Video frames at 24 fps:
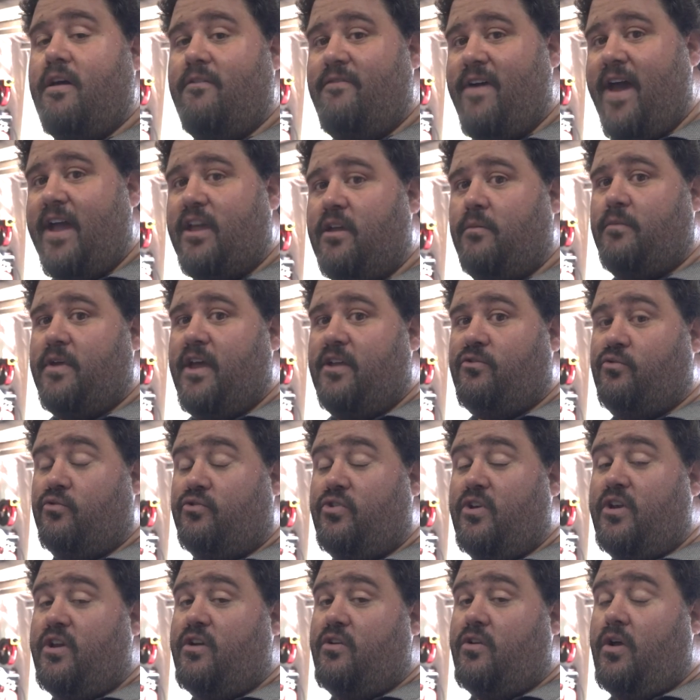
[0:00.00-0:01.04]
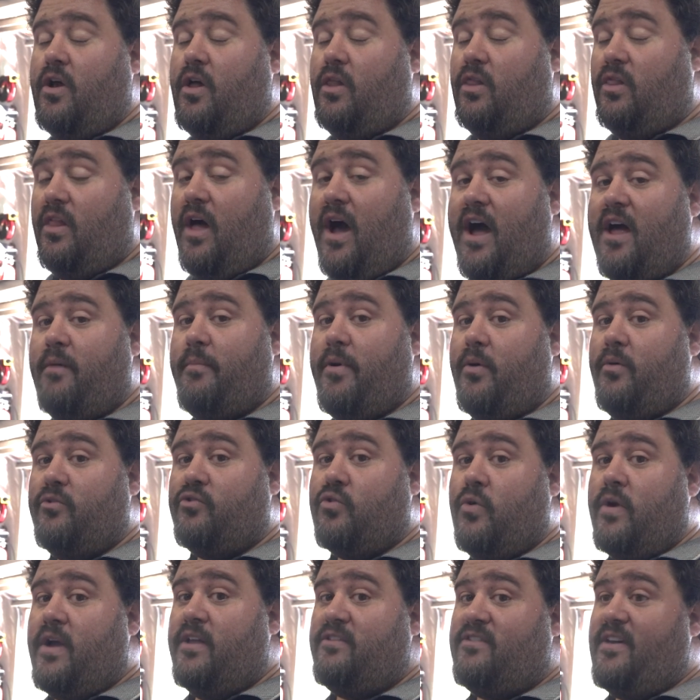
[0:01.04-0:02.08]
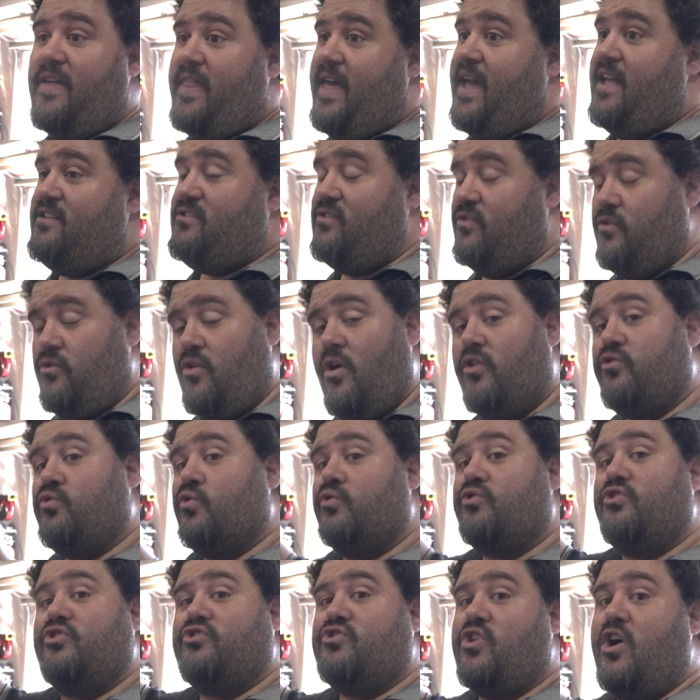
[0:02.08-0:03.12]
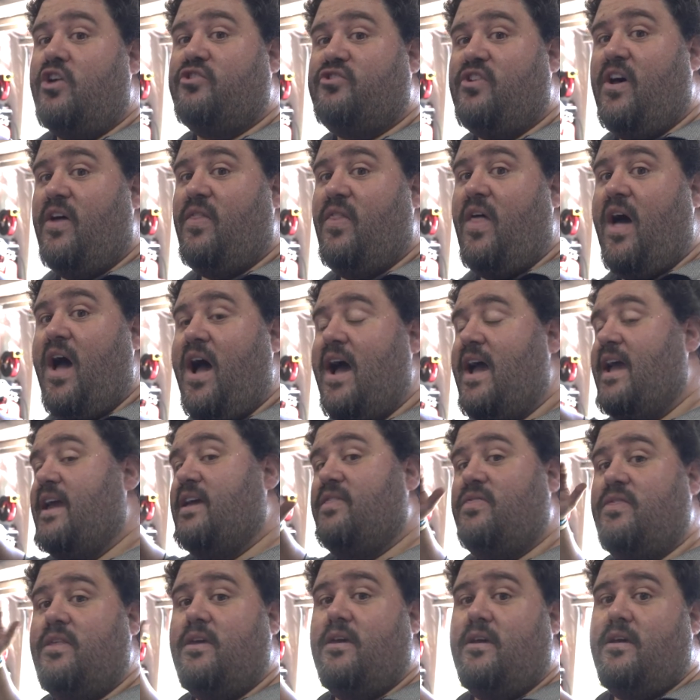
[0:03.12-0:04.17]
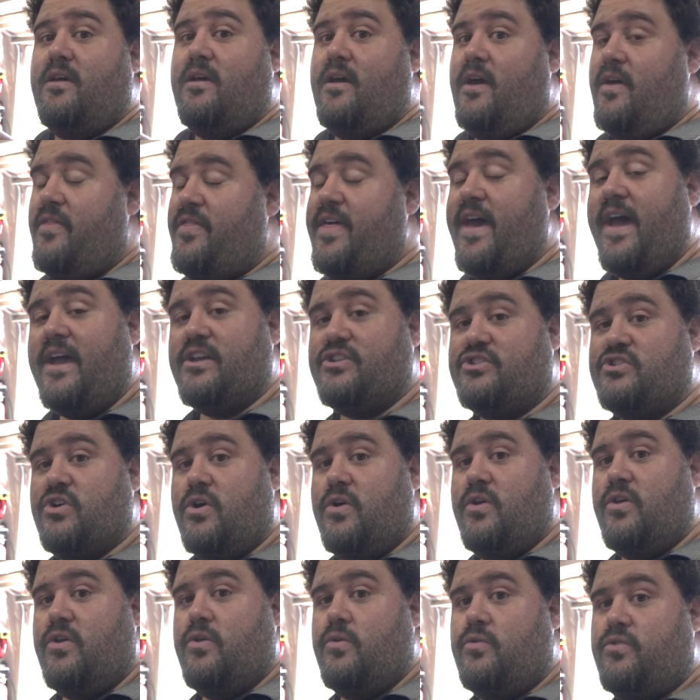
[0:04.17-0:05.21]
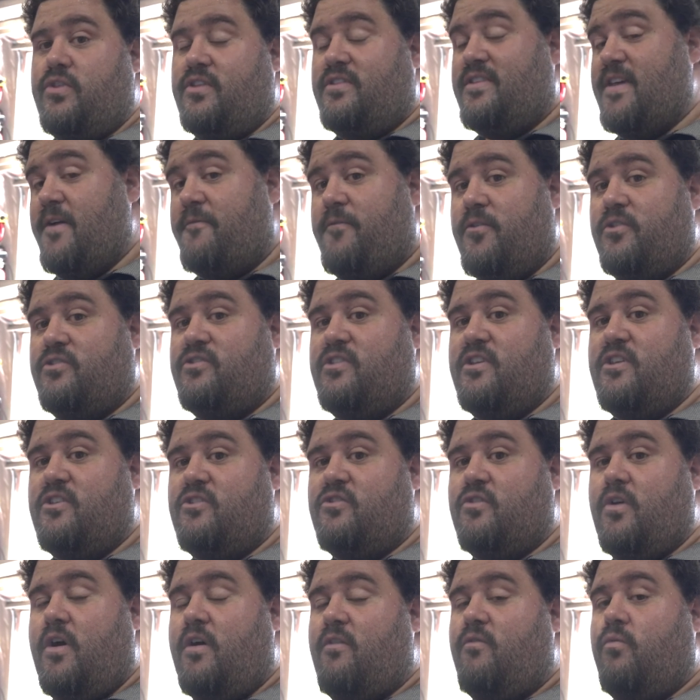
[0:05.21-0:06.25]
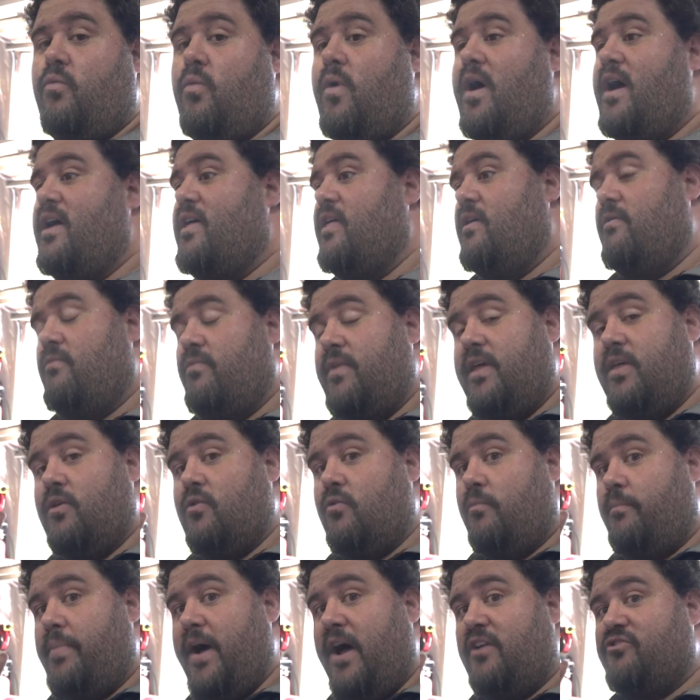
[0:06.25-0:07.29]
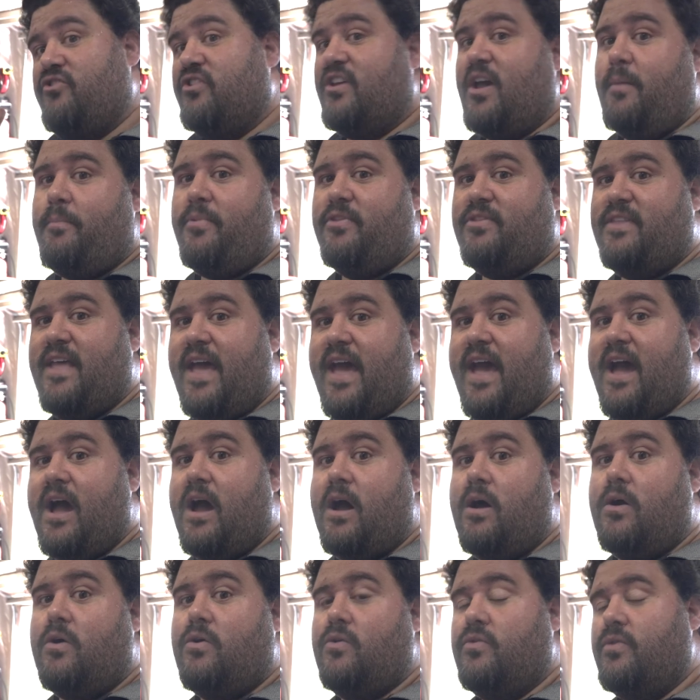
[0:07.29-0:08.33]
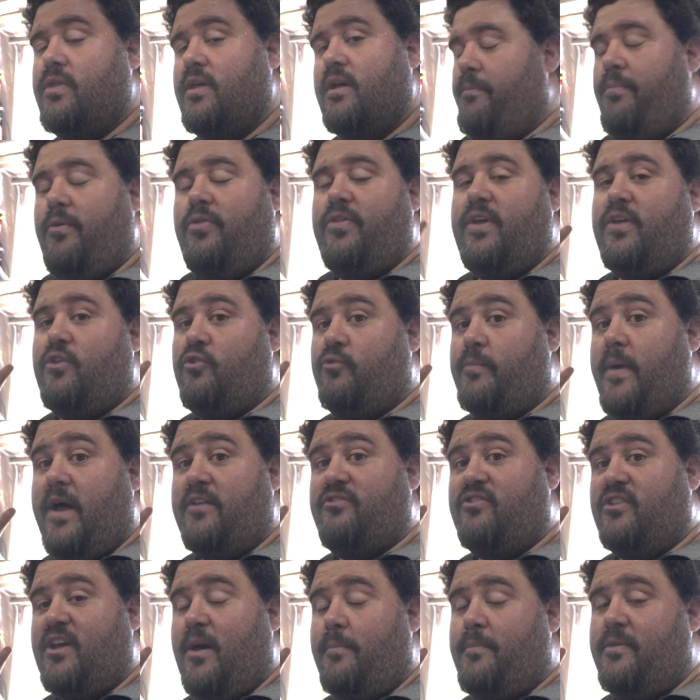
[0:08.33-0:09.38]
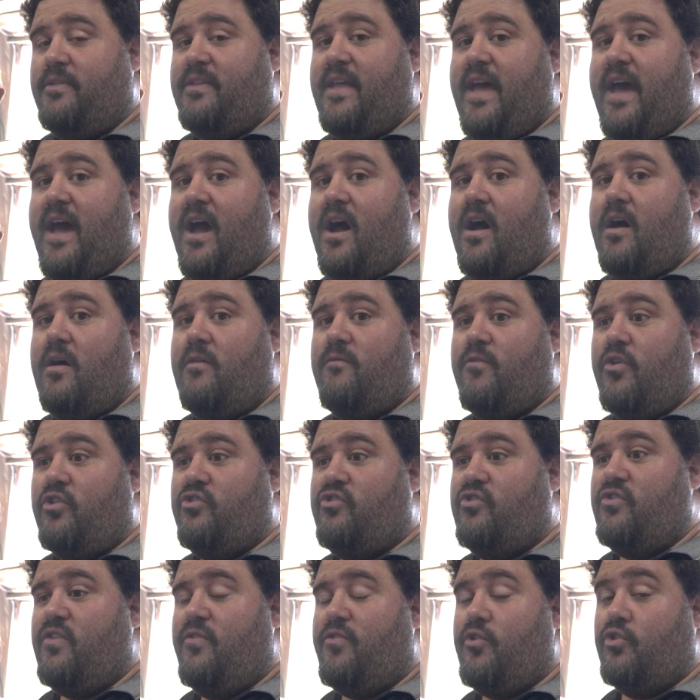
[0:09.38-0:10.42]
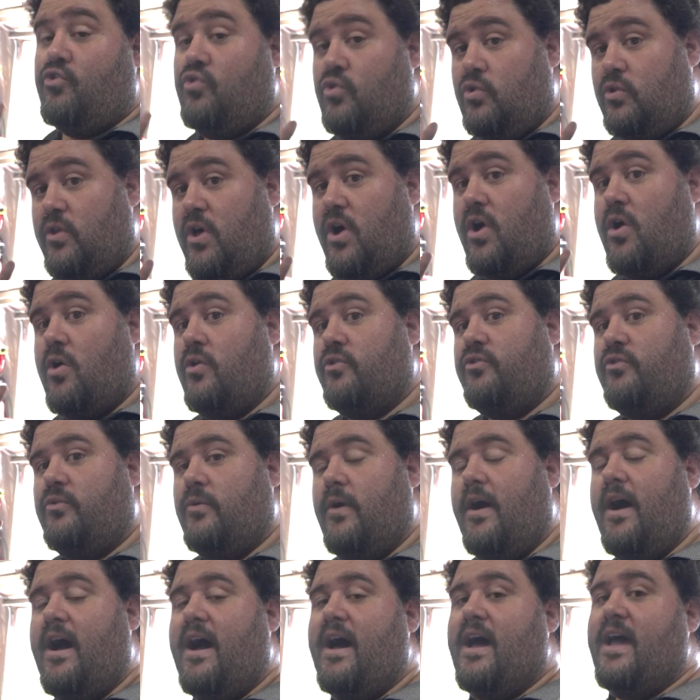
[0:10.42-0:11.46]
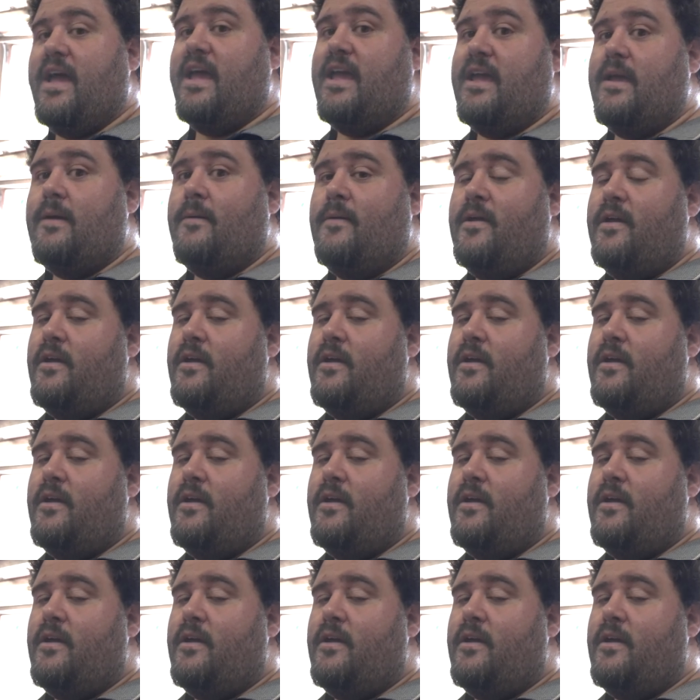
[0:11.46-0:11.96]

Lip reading: A vacuum gauge will tell you a lot about what's going on inside the engine. There's all sorts of charts online that show you the differences of what a needle bouncing up and down, needles bouncing up and down versus if they're too low, too high.